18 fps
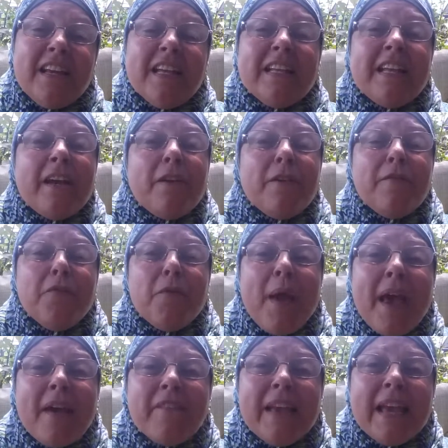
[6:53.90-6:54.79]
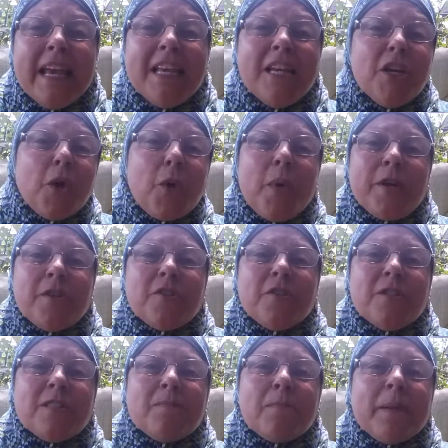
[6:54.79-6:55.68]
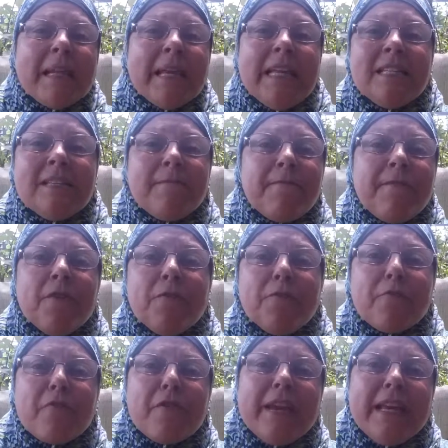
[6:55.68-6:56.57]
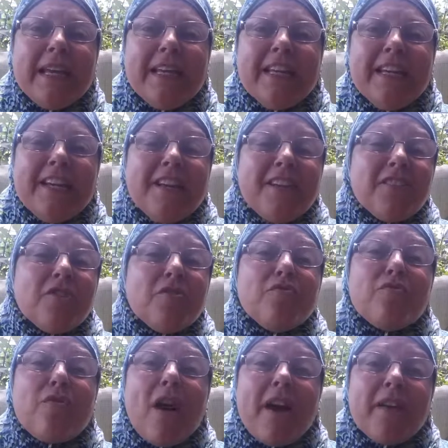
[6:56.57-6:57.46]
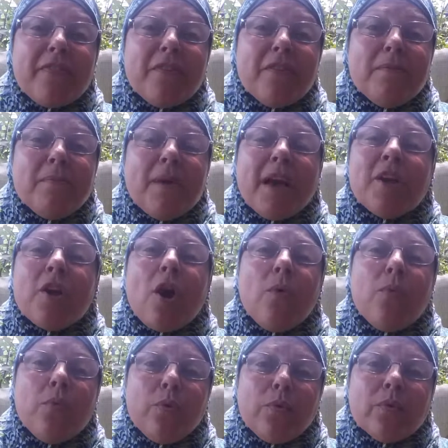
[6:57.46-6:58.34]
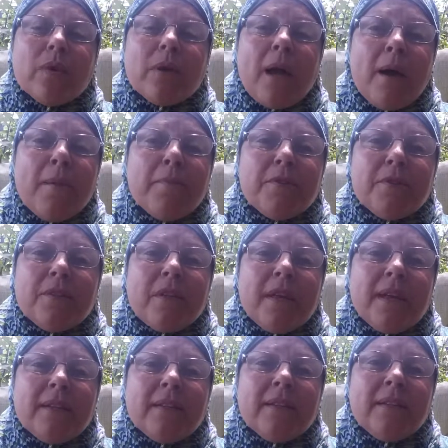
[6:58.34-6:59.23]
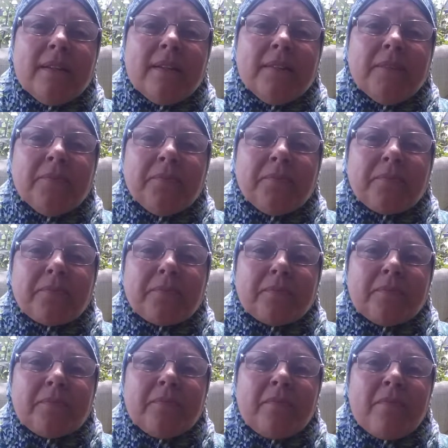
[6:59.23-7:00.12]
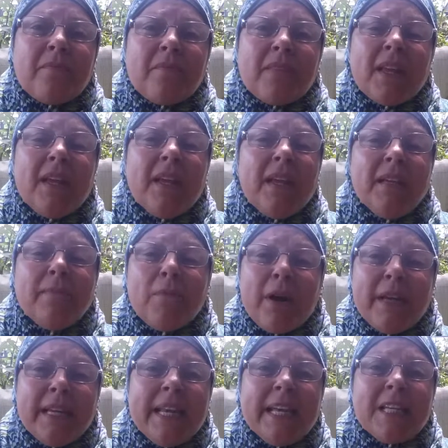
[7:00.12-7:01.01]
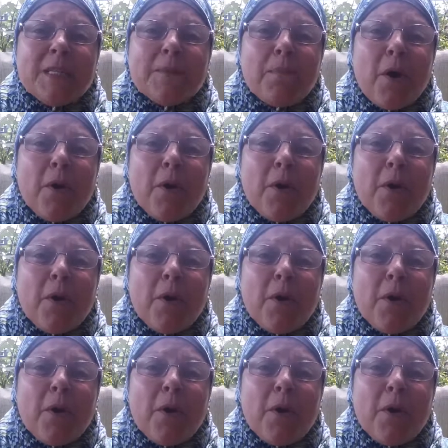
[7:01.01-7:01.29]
Now, if you have any questions, please feel free to write them, and I will come to that in my next